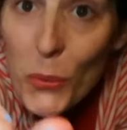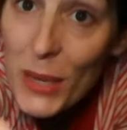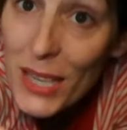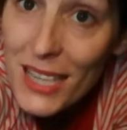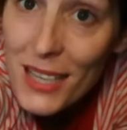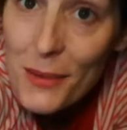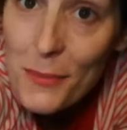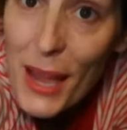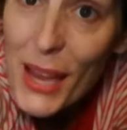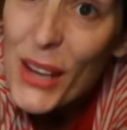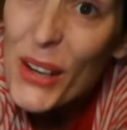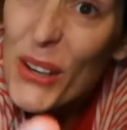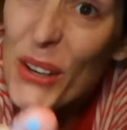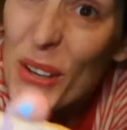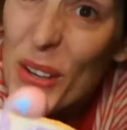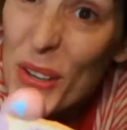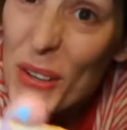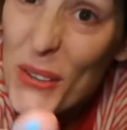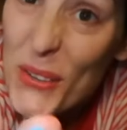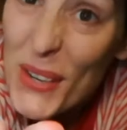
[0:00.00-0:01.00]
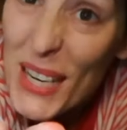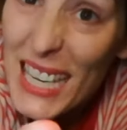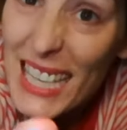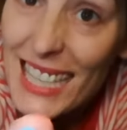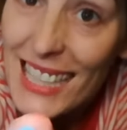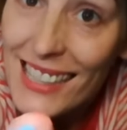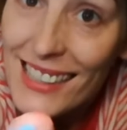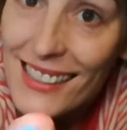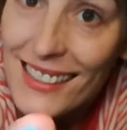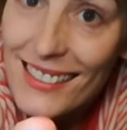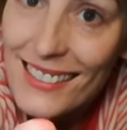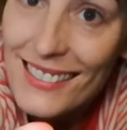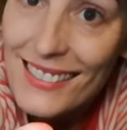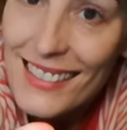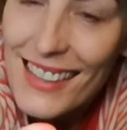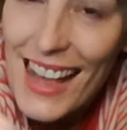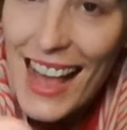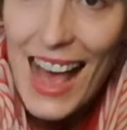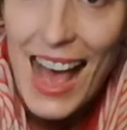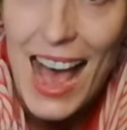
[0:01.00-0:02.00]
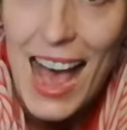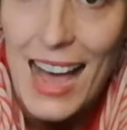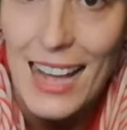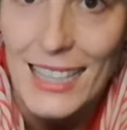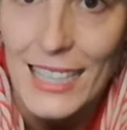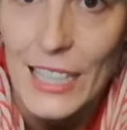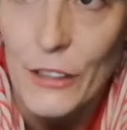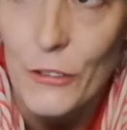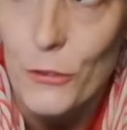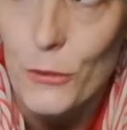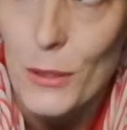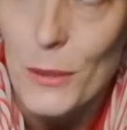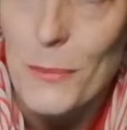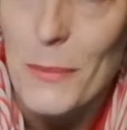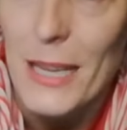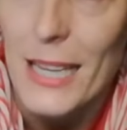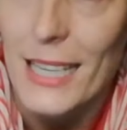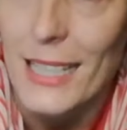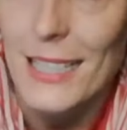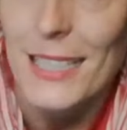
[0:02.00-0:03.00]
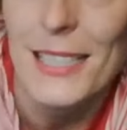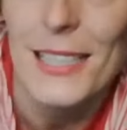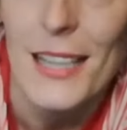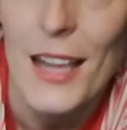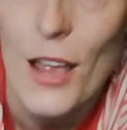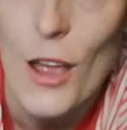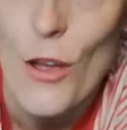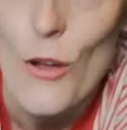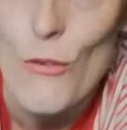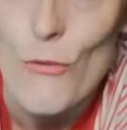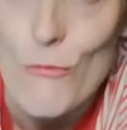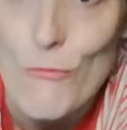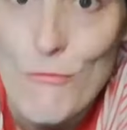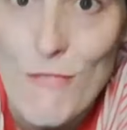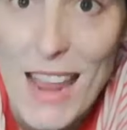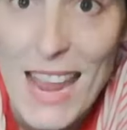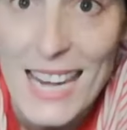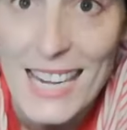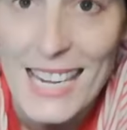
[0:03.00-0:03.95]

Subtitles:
can make green. And if we mix red